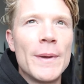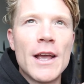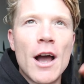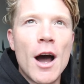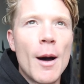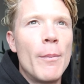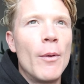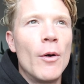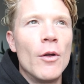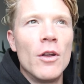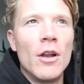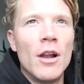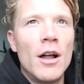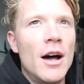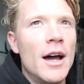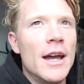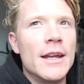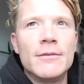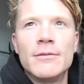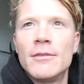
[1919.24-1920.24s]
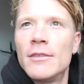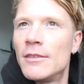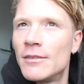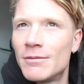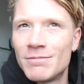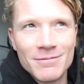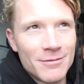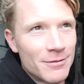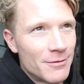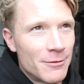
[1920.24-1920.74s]
be up online
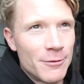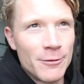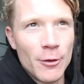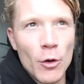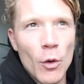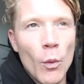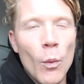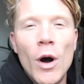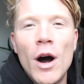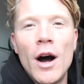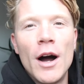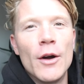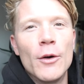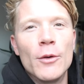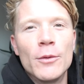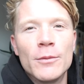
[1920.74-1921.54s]
for a while. I